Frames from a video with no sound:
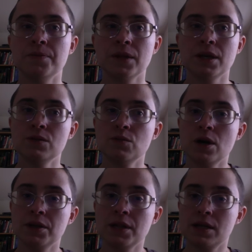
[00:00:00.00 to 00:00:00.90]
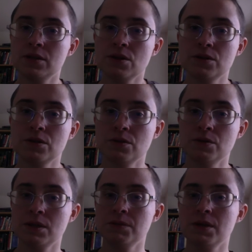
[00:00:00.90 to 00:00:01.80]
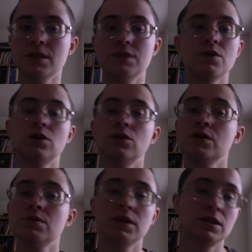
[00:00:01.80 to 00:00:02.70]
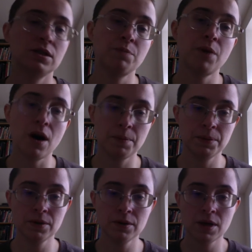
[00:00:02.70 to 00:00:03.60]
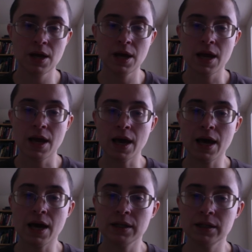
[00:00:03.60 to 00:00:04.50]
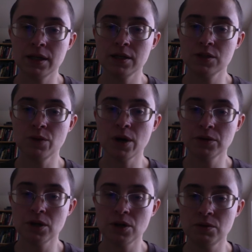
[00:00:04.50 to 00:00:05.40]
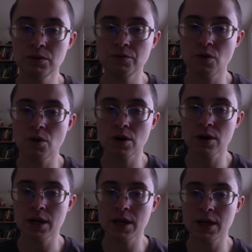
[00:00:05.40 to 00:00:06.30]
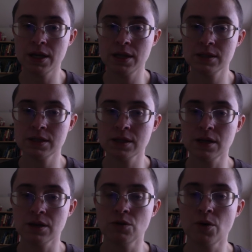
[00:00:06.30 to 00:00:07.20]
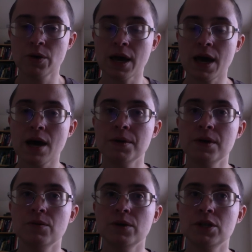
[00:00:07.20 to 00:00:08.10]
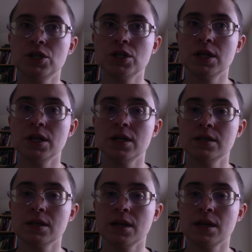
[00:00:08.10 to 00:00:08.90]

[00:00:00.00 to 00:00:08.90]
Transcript: is one that is also sometimes it's very closely related to poplar, and it is well known for its growing habit, which is